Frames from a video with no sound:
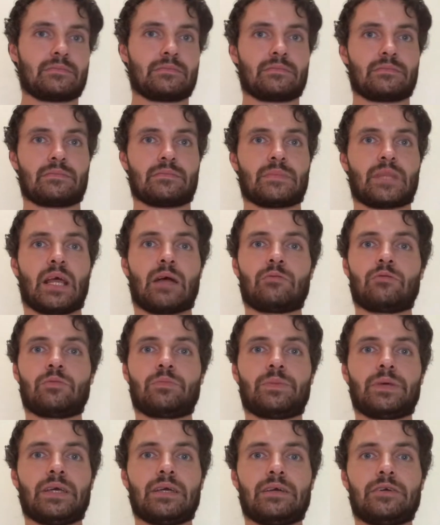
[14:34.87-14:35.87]
And that would
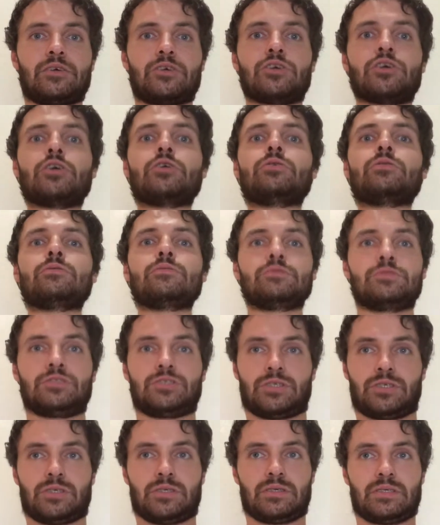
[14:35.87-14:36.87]
be a
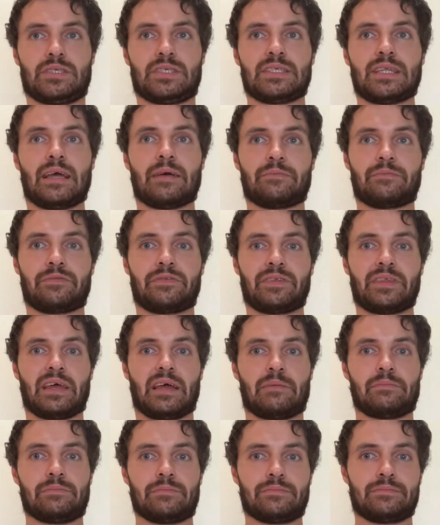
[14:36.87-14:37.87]
huge step for
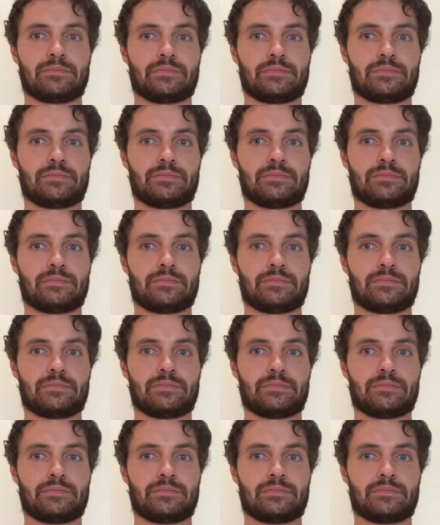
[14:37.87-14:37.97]
them